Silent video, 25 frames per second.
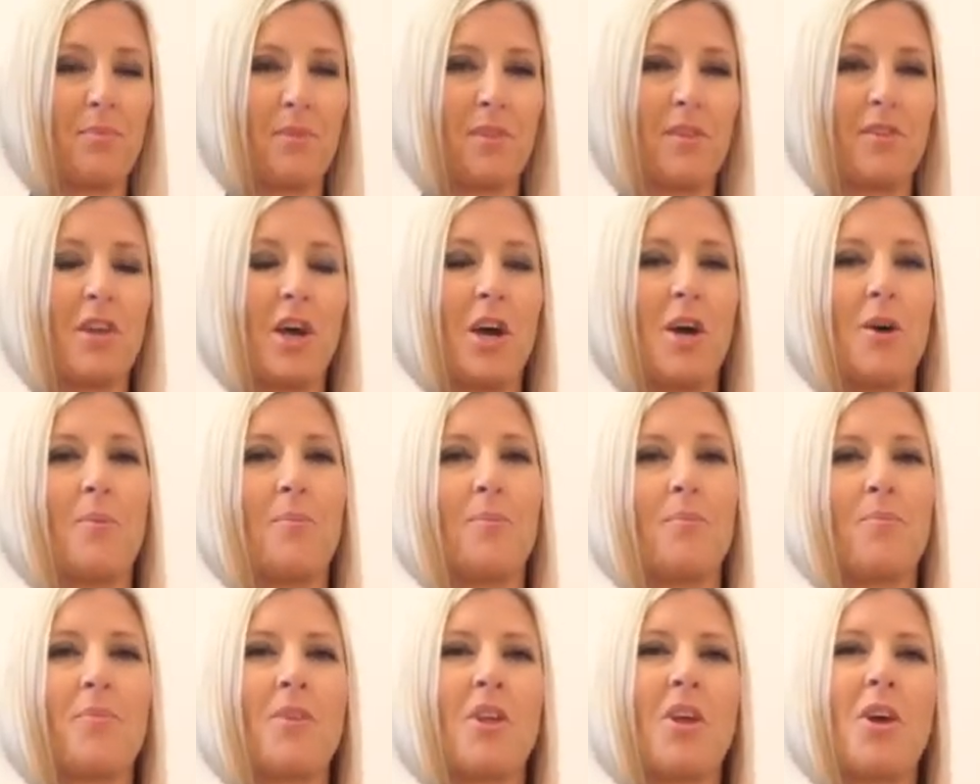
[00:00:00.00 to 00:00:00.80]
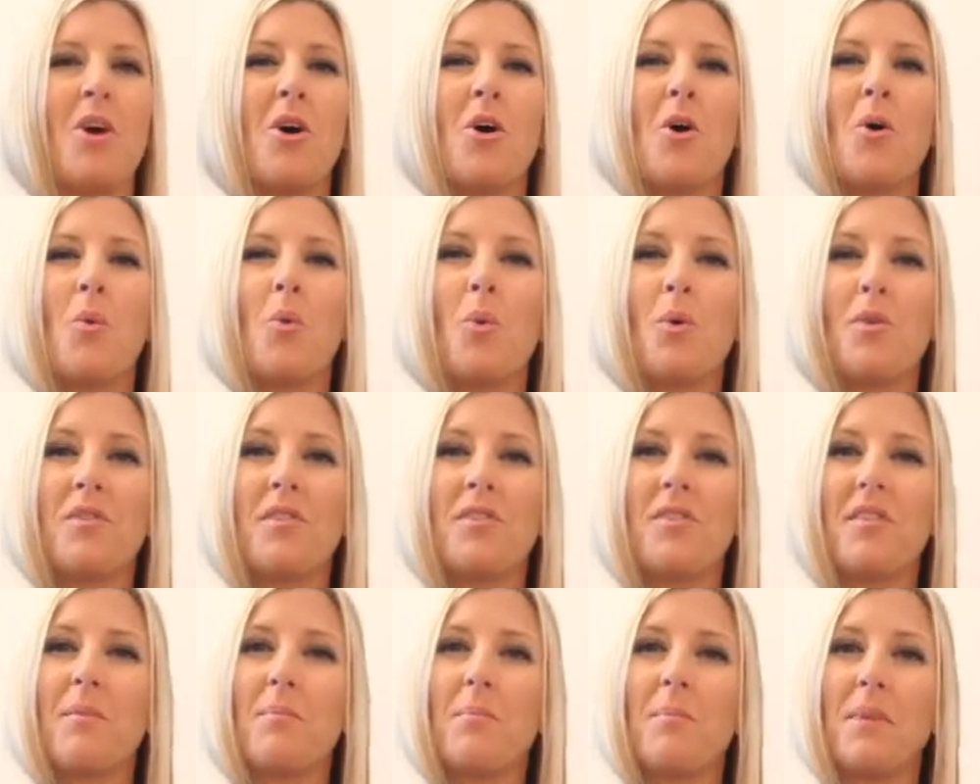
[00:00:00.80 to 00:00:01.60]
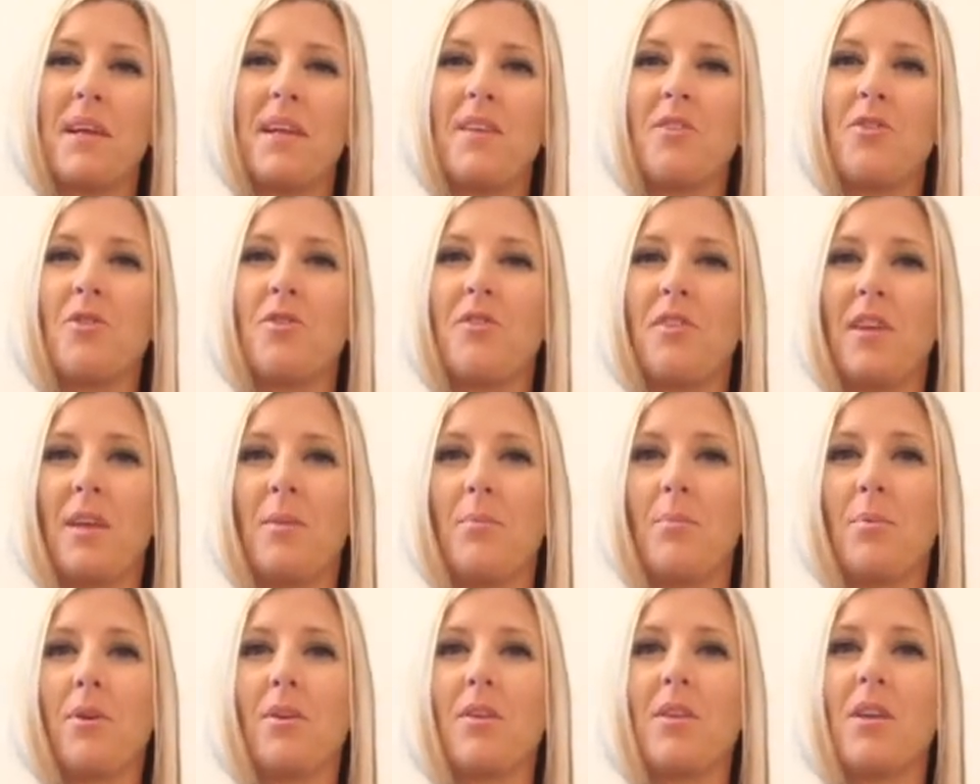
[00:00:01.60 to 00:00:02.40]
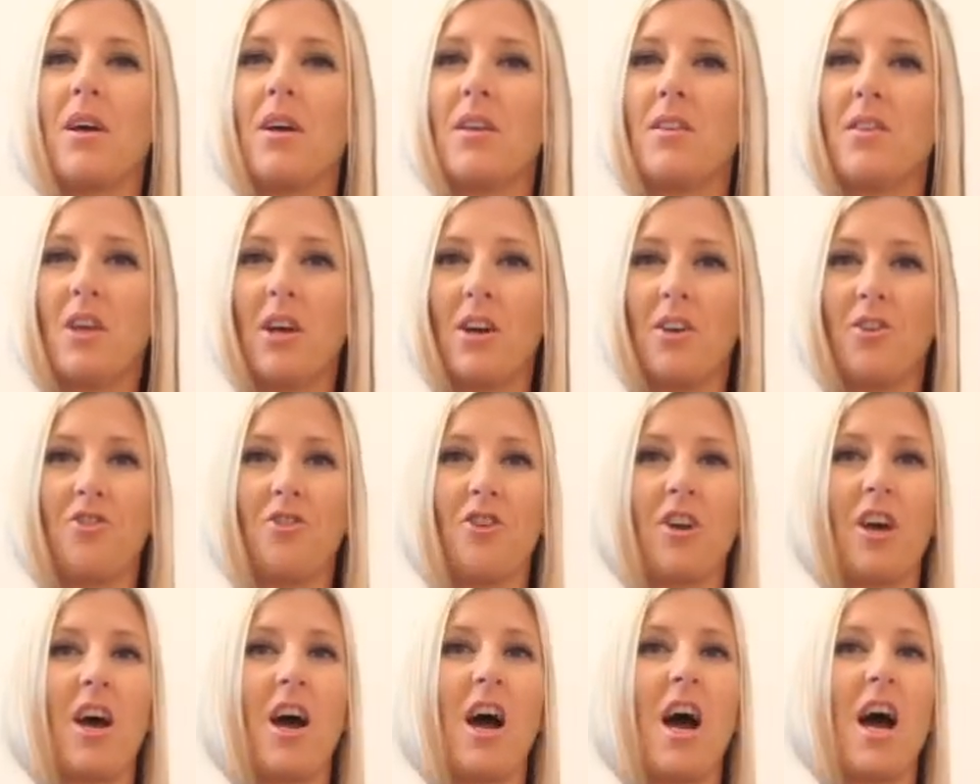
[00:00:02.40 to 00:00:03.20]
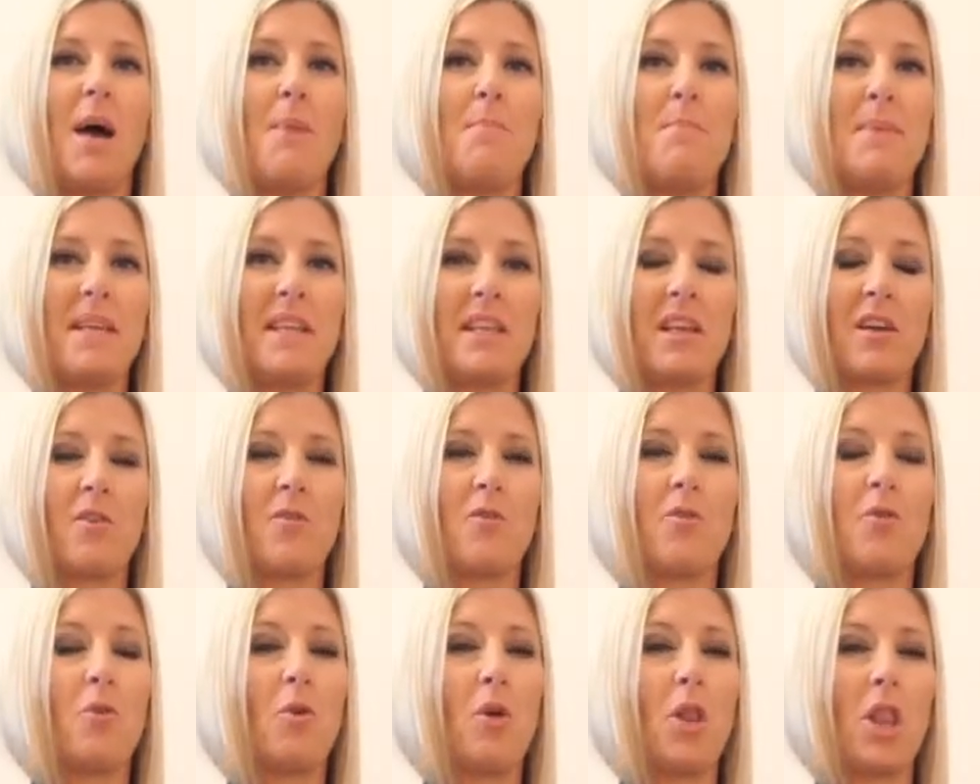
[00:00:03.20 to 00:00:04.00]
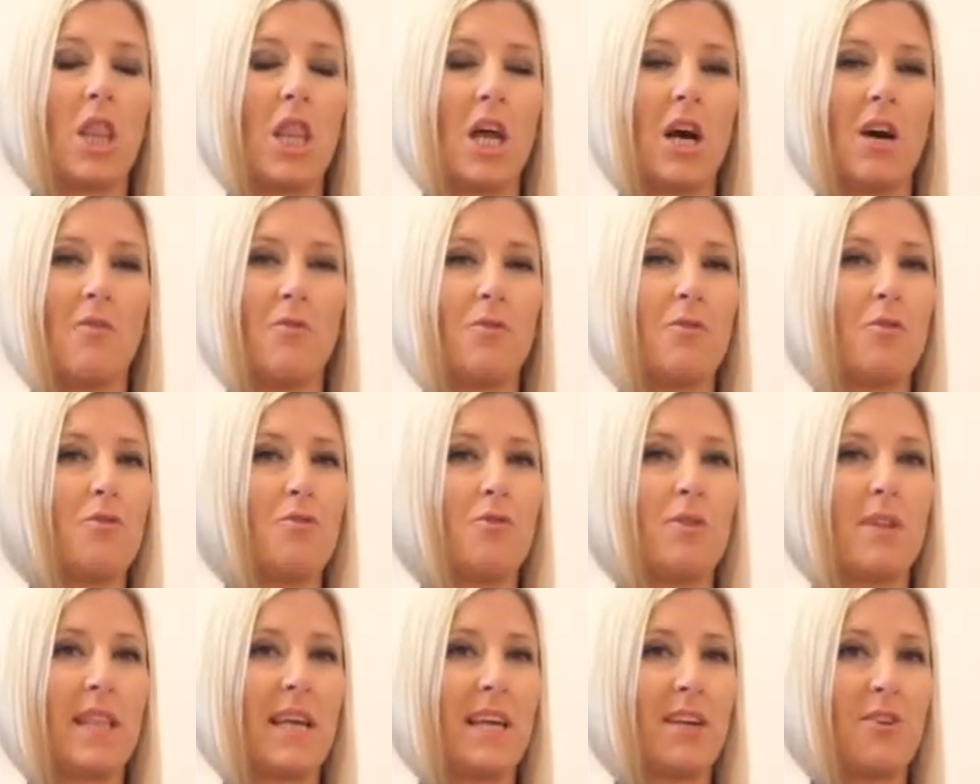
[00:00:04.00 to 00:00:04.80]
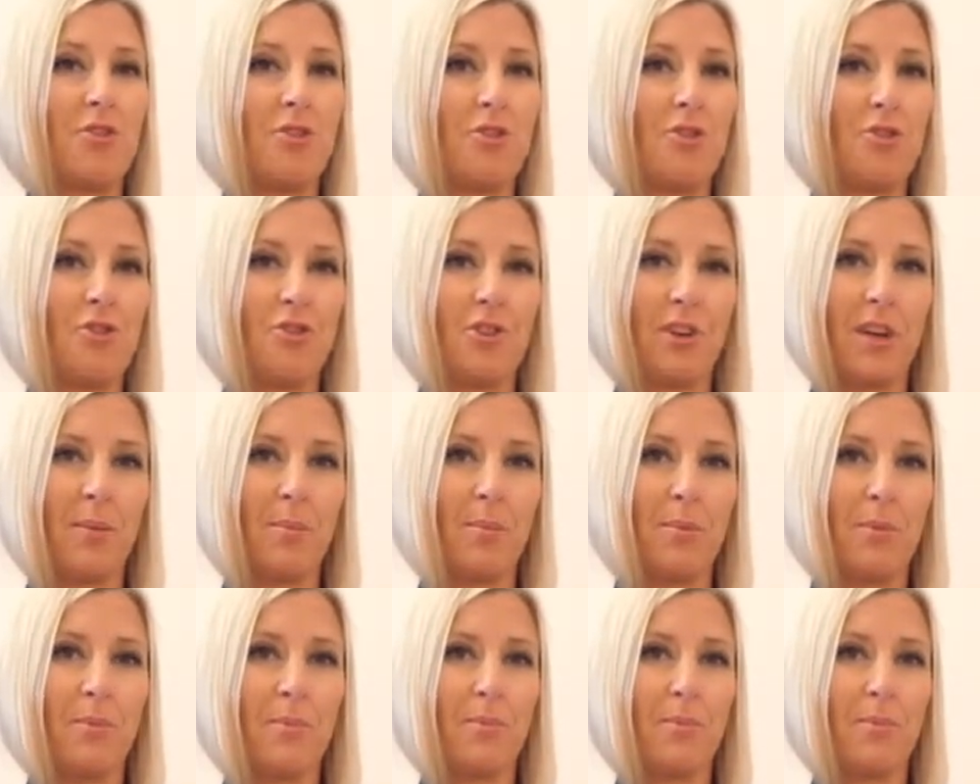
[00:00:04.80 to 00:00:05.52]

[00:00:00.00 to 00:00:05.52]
So, what does it mean to deepen and nurture a meaningful love relationship?